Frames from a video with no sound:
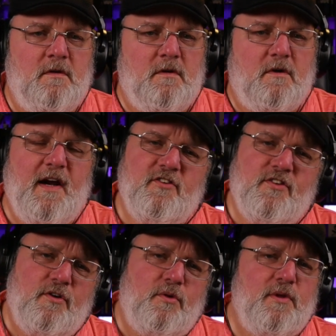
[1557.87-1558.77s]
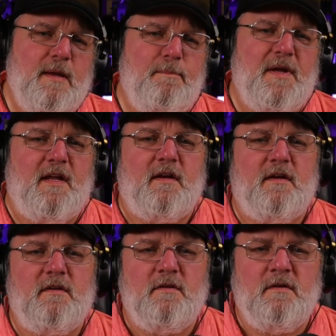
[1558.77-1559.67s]
Or has there only
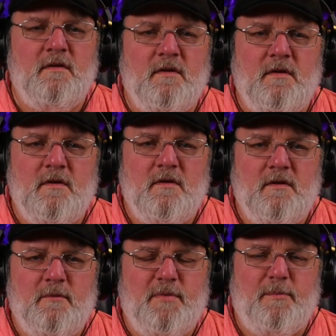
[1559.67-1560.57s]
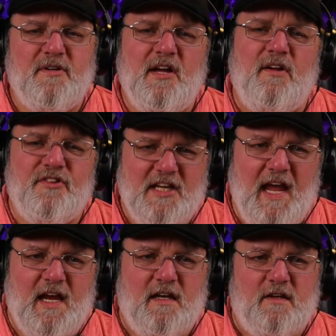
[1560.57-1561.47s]
been public health
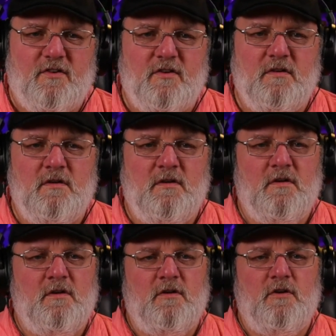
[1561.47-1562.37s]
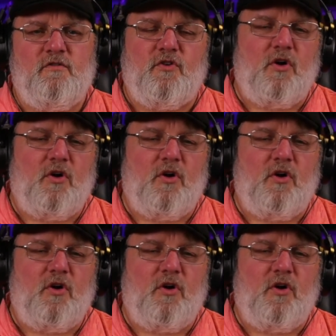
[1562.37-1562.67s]
gains for